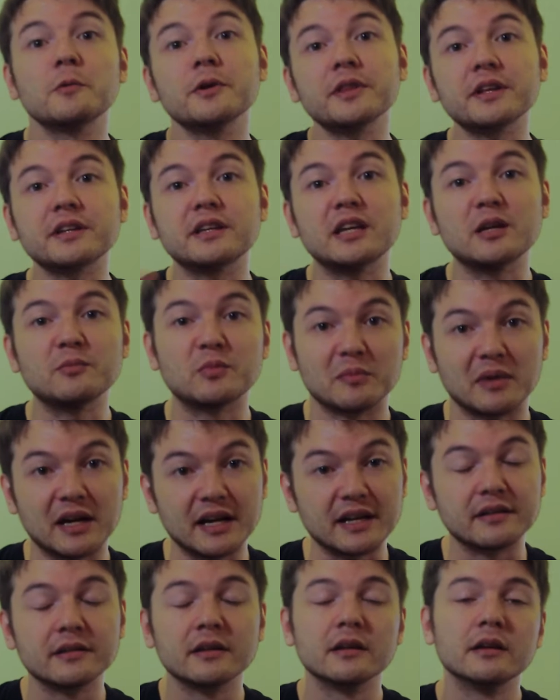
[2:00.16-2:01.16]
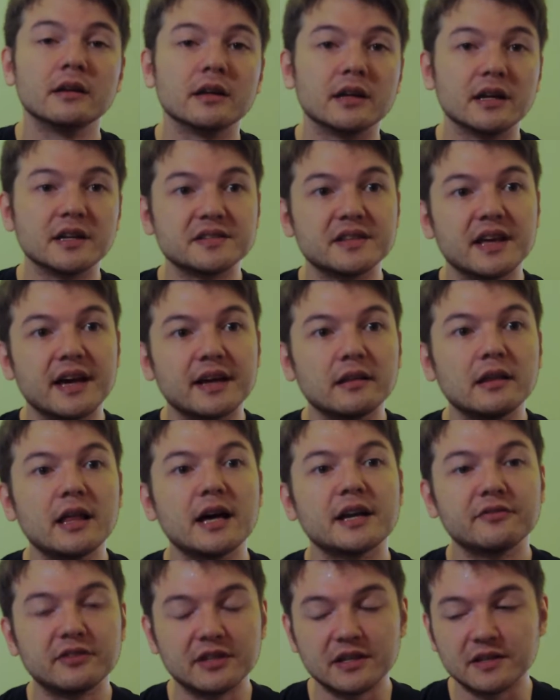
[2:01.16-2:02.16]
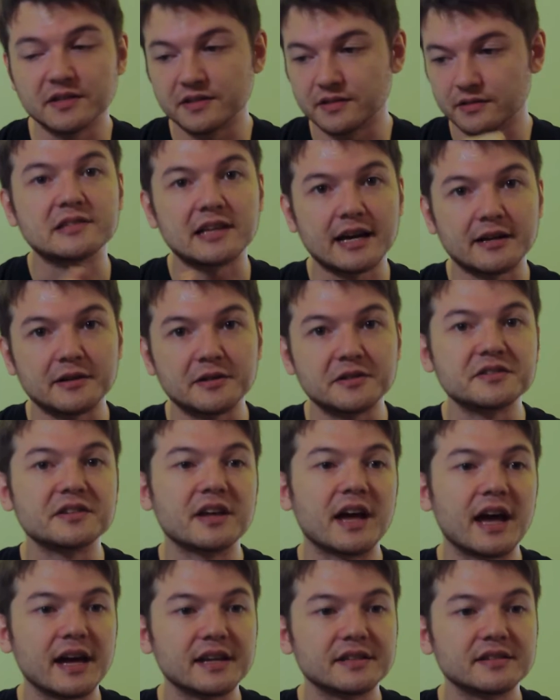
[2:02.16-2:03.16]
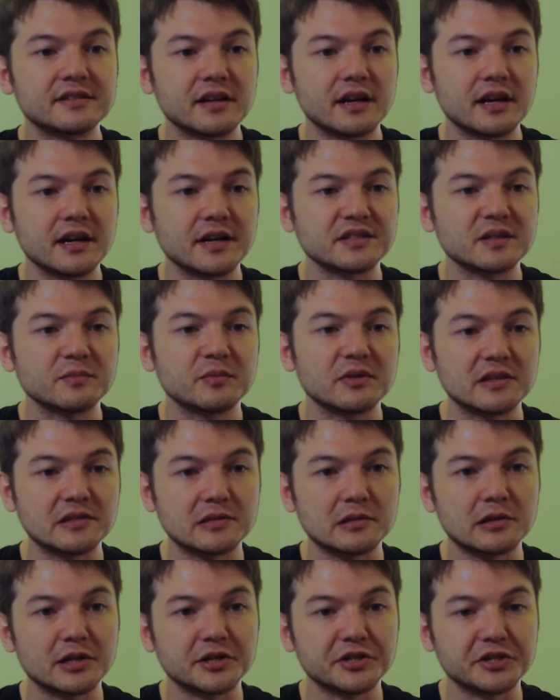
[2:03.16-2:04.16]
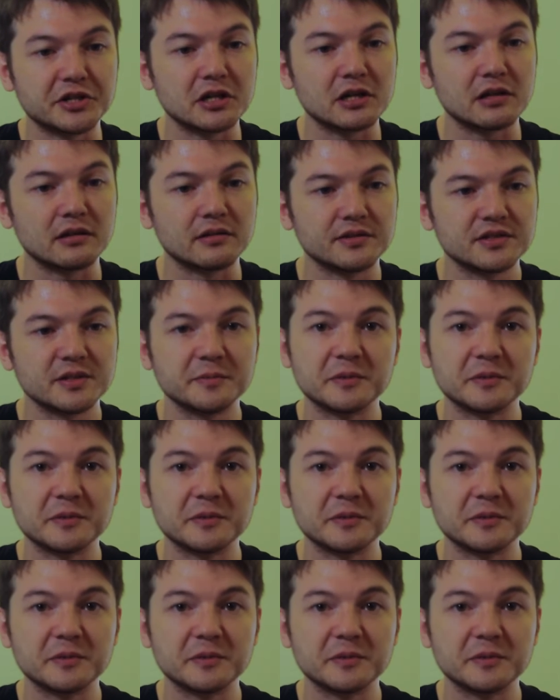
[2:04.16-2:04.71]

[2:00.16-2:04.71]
one thing to keep in mind is that a lot of these ladders at some of these larger,